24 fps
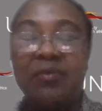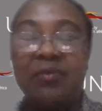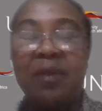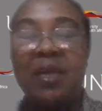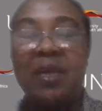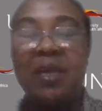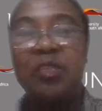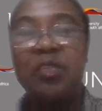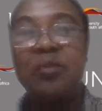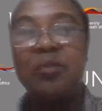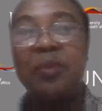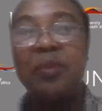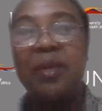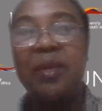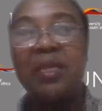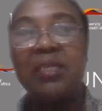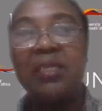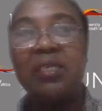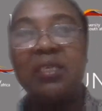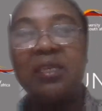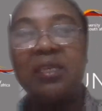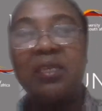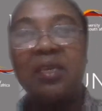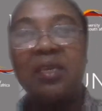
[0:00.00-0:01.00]

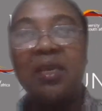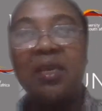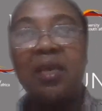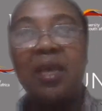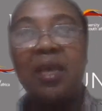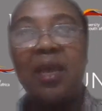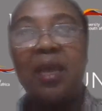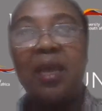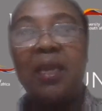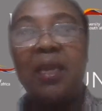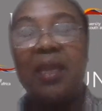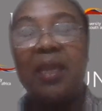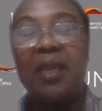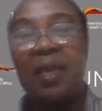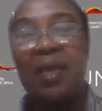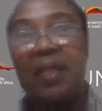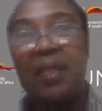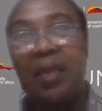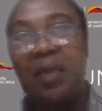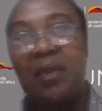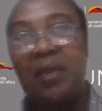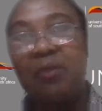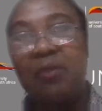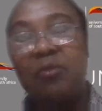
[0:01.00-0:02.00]
aspect and
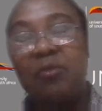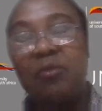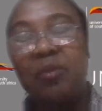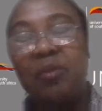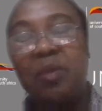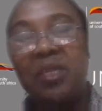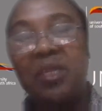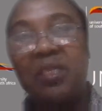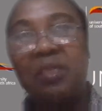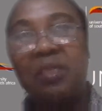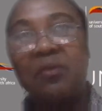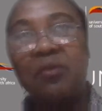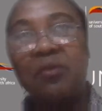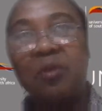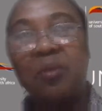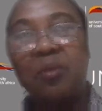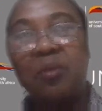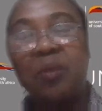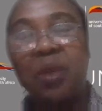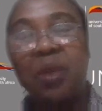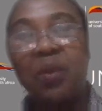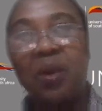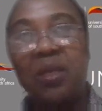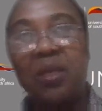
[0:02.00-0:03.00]
gather information from
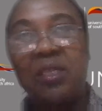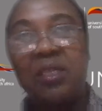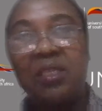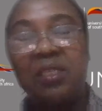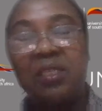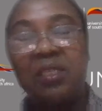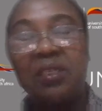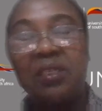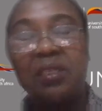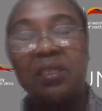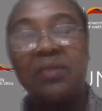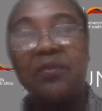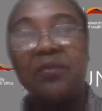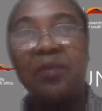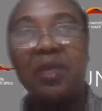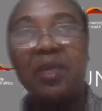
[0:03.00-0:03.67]
the quantitative